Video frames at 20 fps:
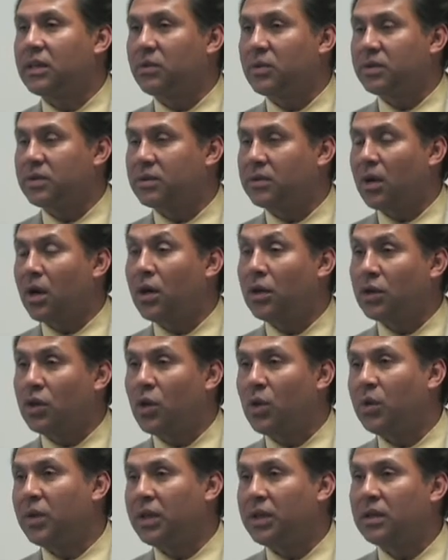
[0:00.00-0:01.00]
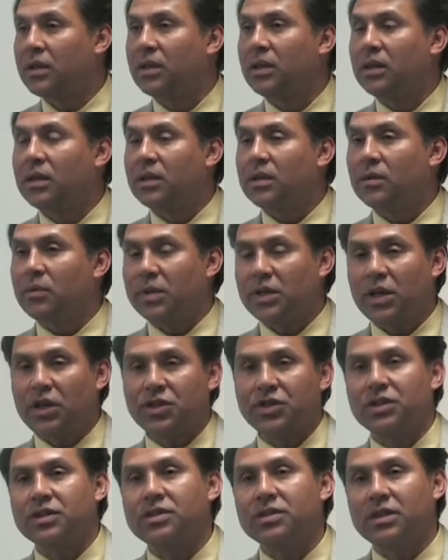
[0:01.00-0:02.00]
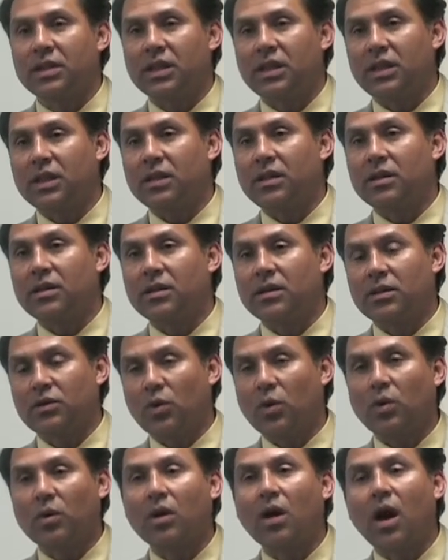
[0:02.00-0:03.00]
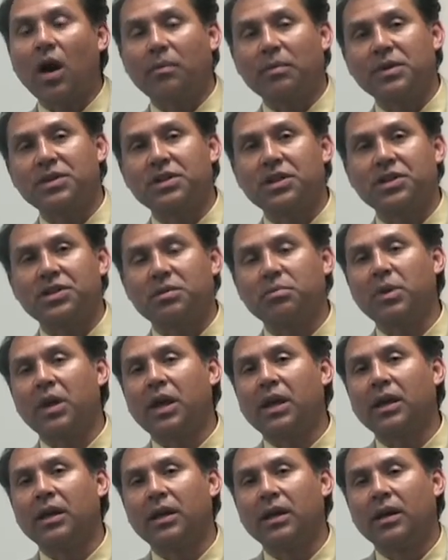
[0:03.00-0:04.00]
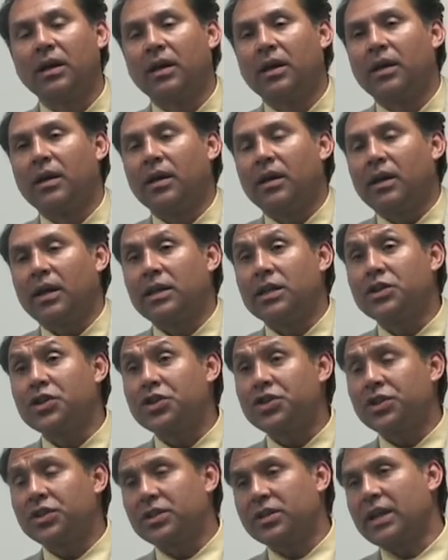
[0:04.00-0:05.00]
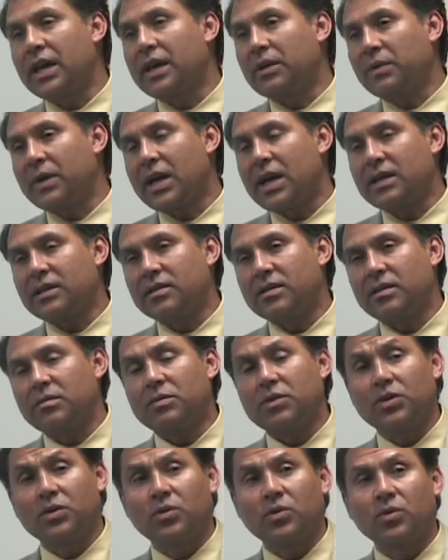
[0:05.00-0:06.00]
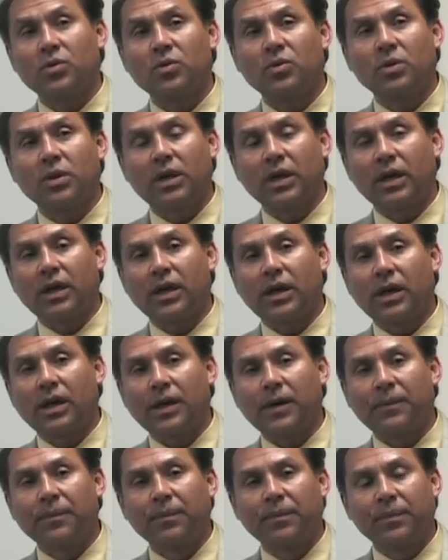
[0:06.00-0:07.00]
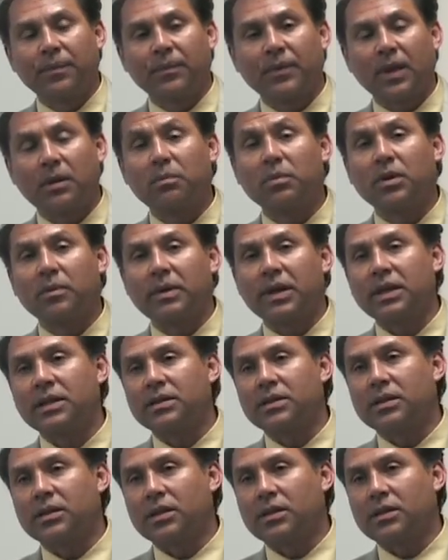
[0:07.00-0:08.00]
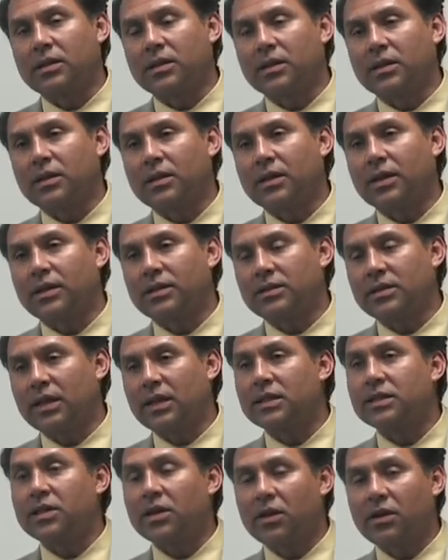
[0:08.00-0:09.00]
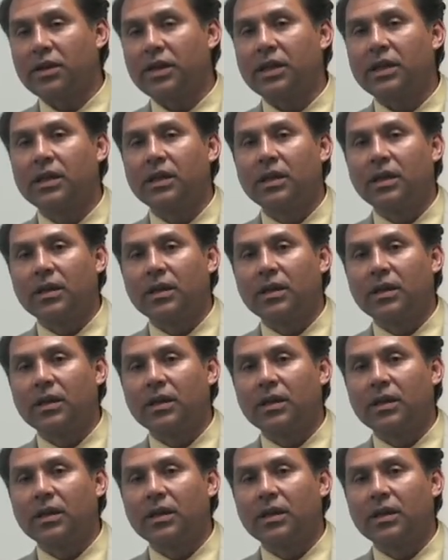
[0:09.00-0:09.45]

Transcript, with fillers: it was ongoing reductions in total compensation pay. In addition to that, we asked them to uh, implement a, a secondary